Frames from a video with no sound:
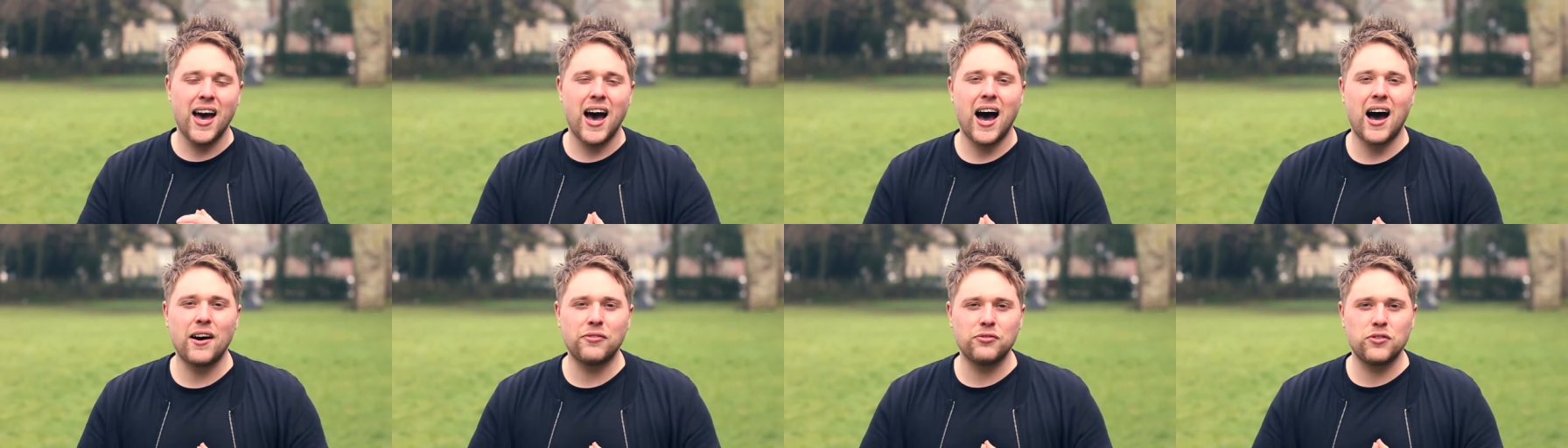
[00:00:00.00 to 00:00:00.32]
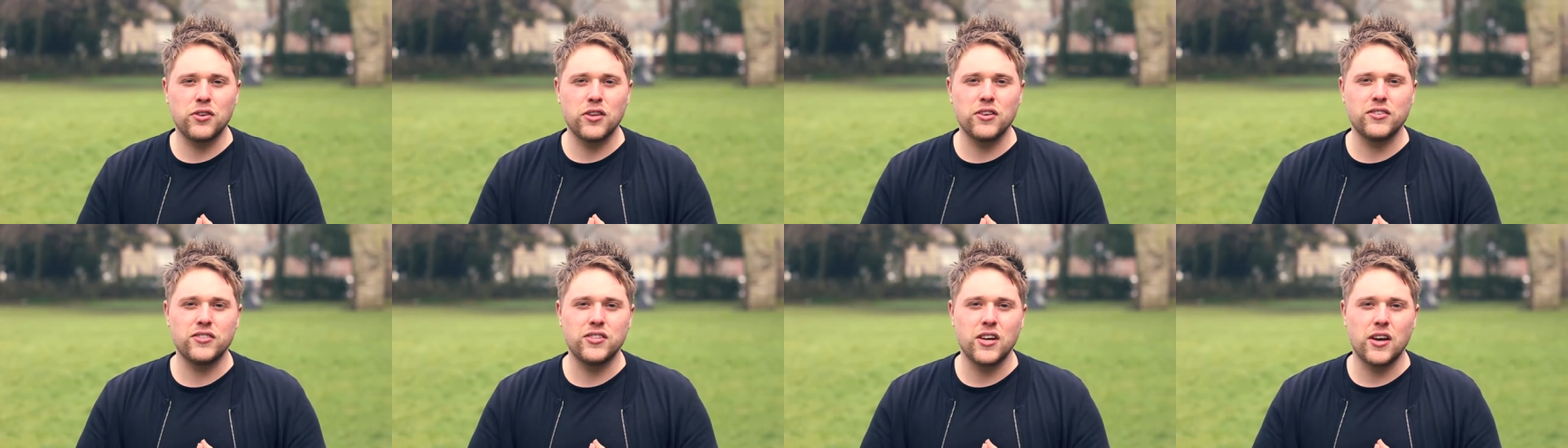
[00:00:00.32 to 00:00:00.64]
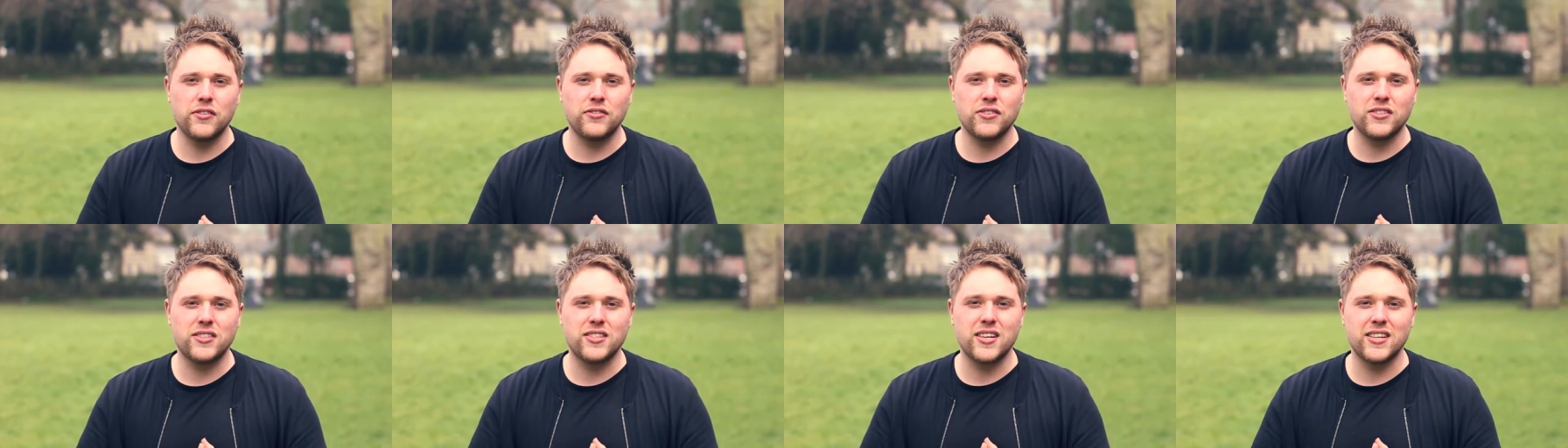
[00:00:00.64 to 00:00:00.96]
after the
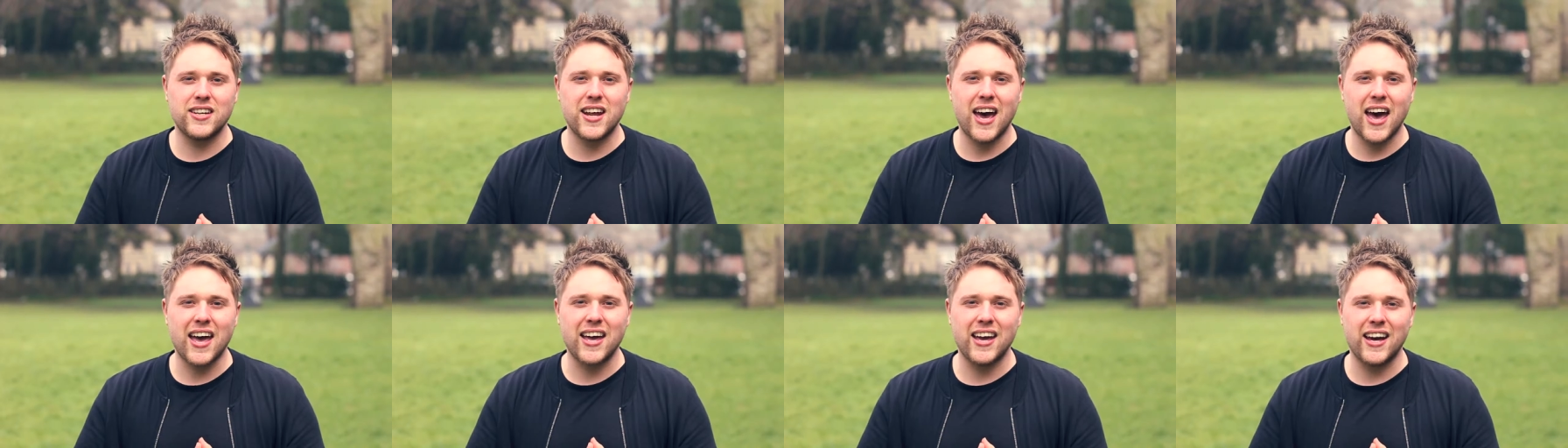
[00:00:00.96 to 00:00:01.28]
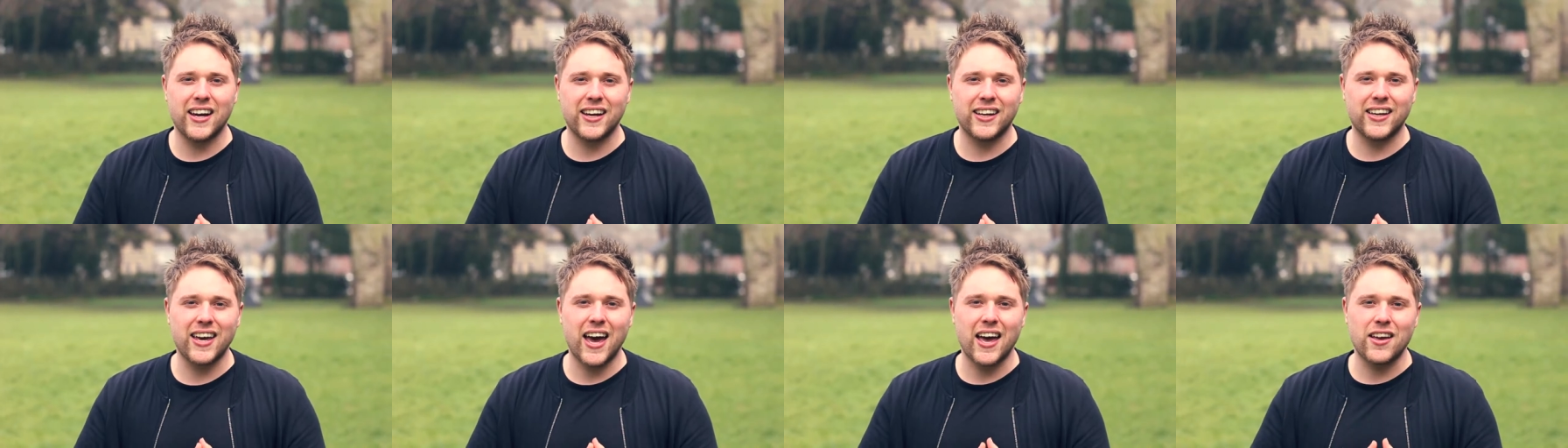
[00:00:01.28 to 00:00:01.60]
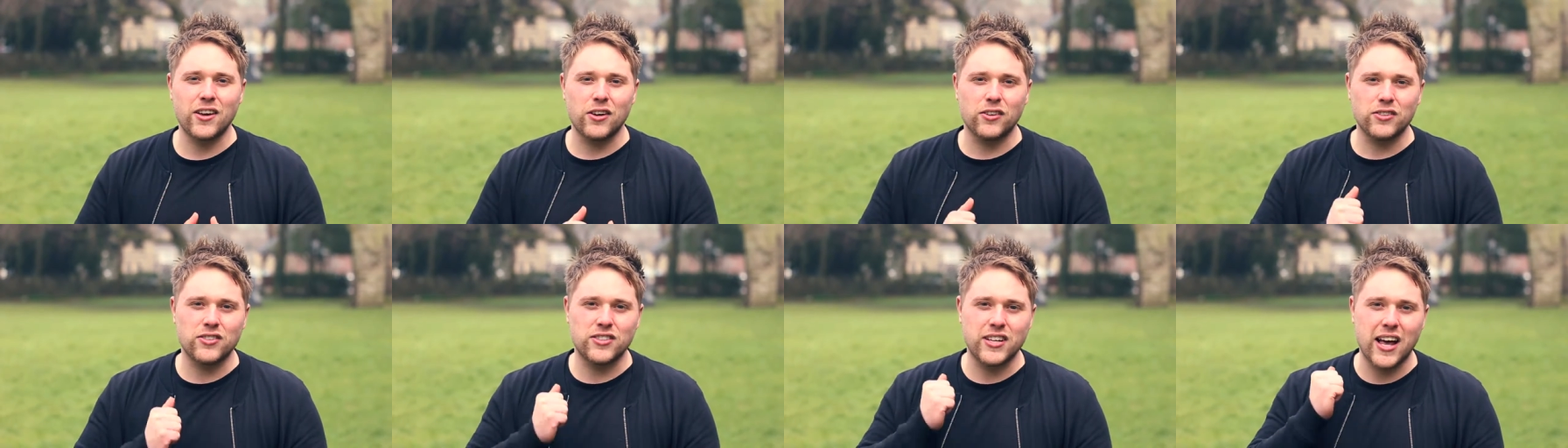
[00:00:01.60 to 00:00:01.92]
service today and get
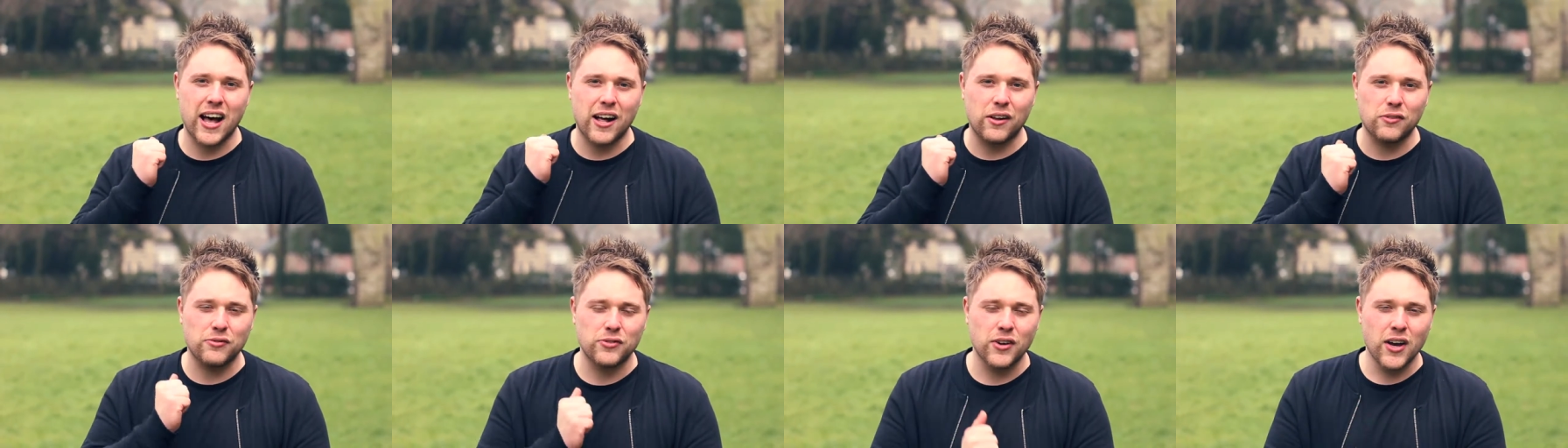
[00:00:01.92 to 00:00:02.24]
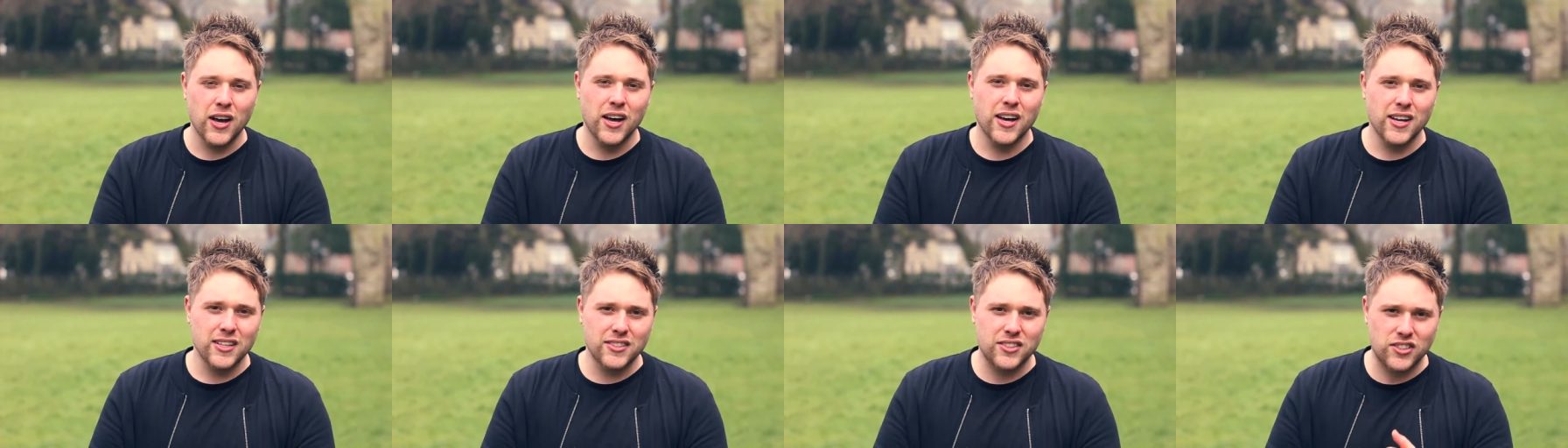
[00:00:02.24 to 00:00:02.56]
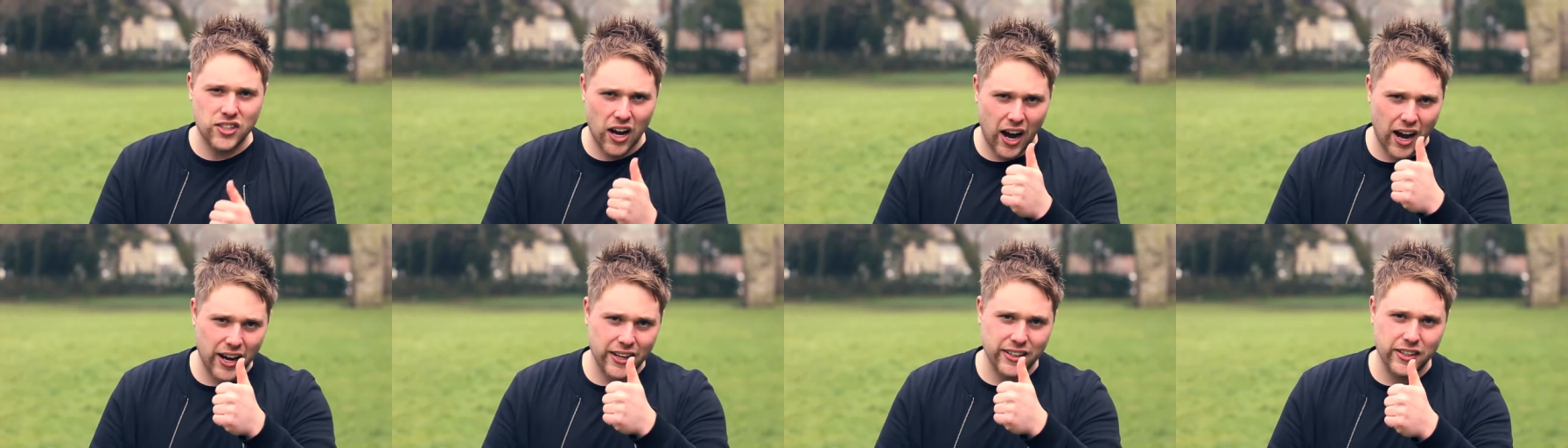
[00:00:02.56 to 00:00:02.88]
yourself
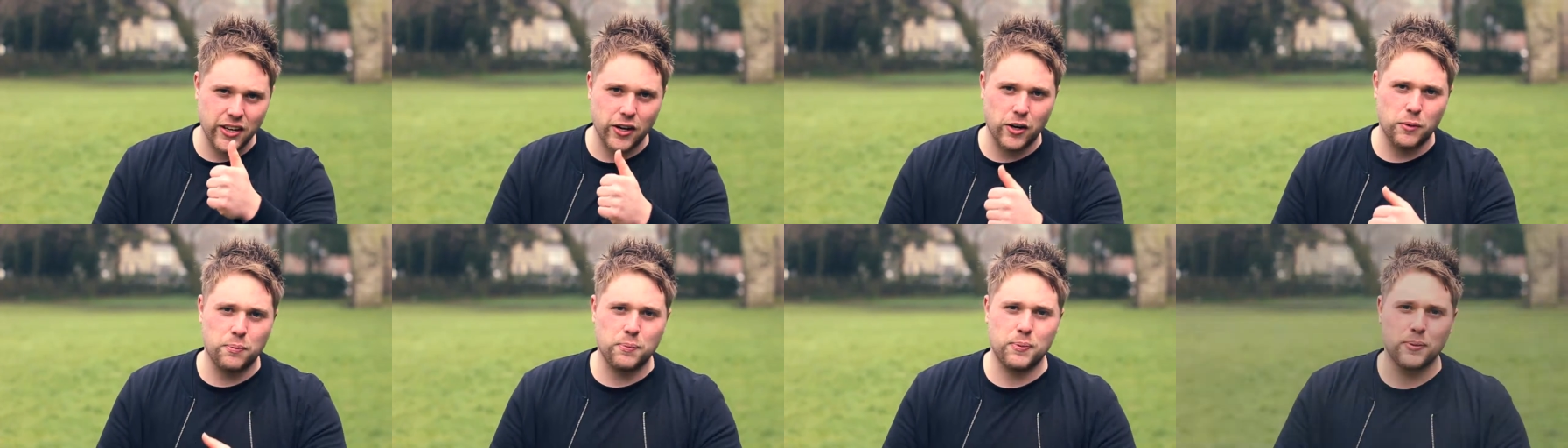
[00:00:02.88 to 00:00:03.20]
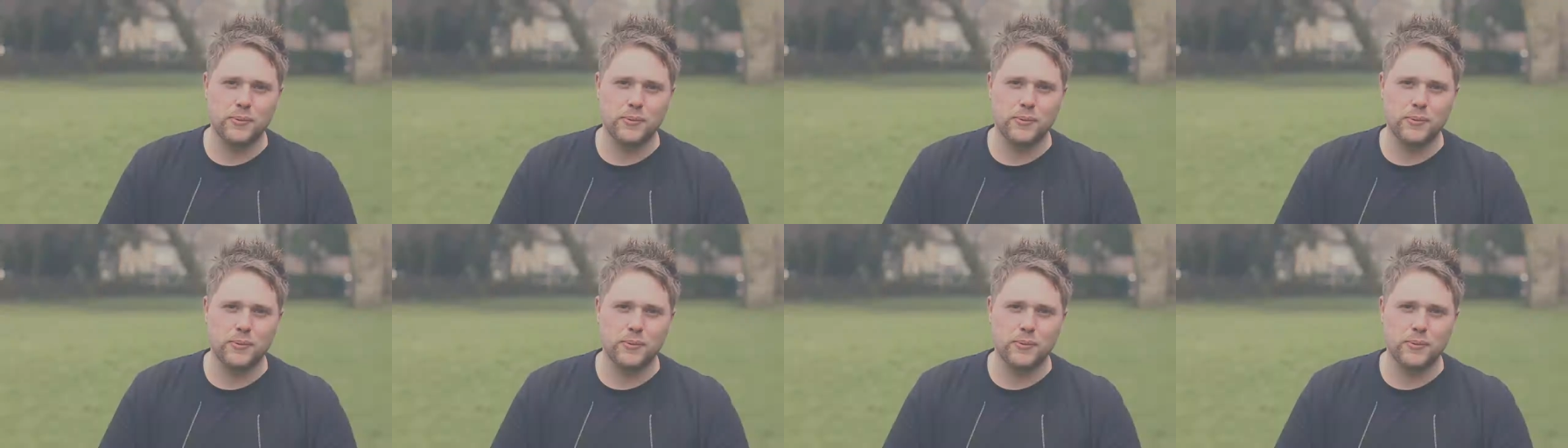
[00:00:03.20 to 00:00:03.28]
signed up.